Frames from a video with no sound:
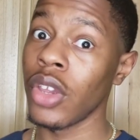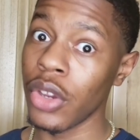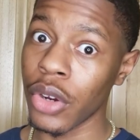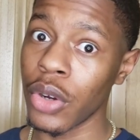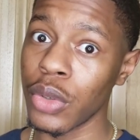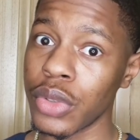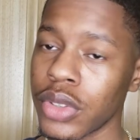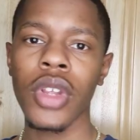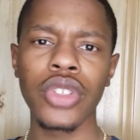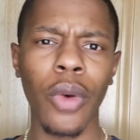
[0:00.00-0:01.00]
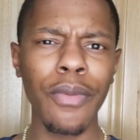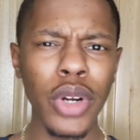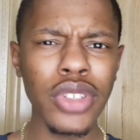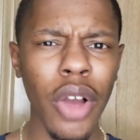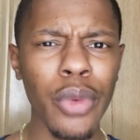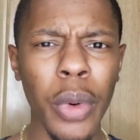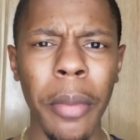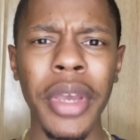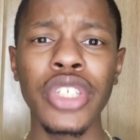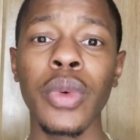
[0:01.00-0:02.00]
Here goes. So first off, you want
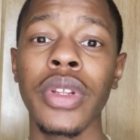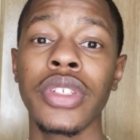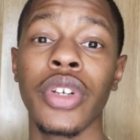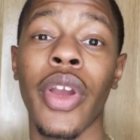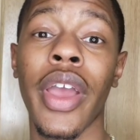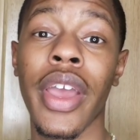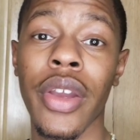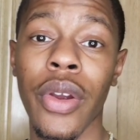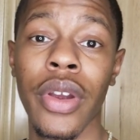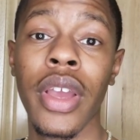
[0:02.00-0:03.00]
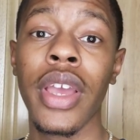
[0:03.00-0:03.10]
to make sure that your hair